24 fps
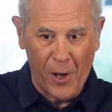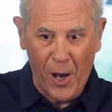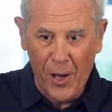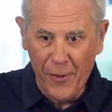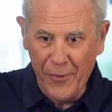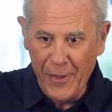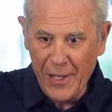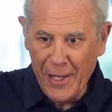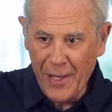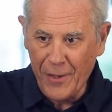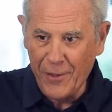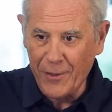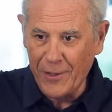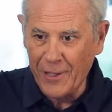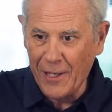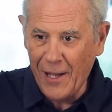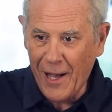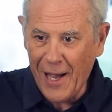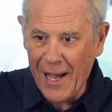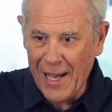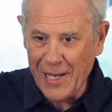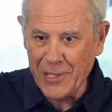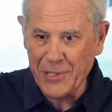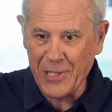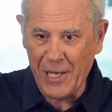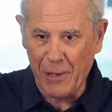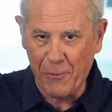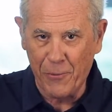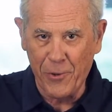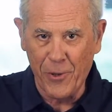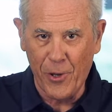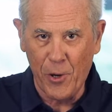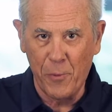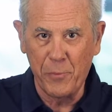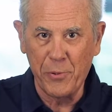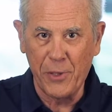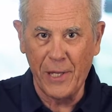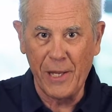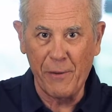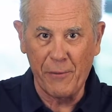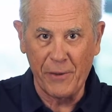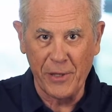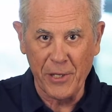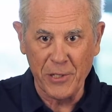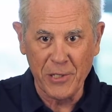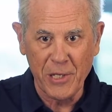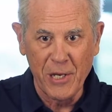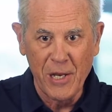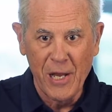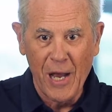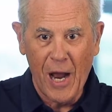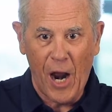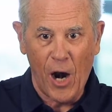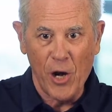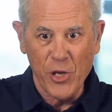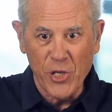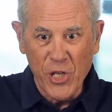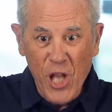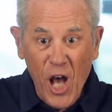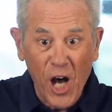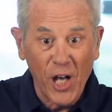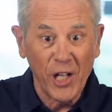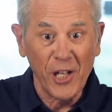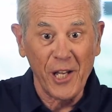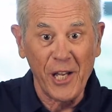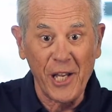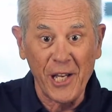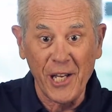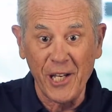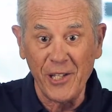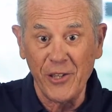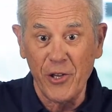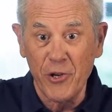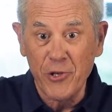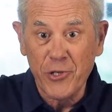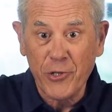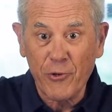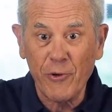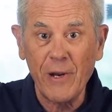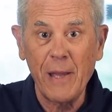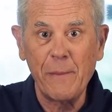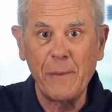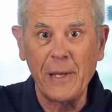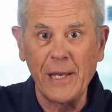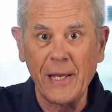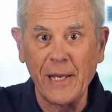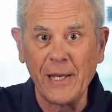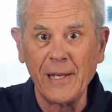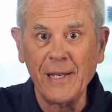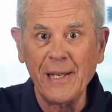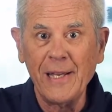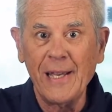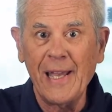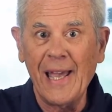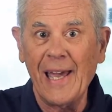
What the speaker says: all the other guys that were there playing with us are yelling, and they're screaming,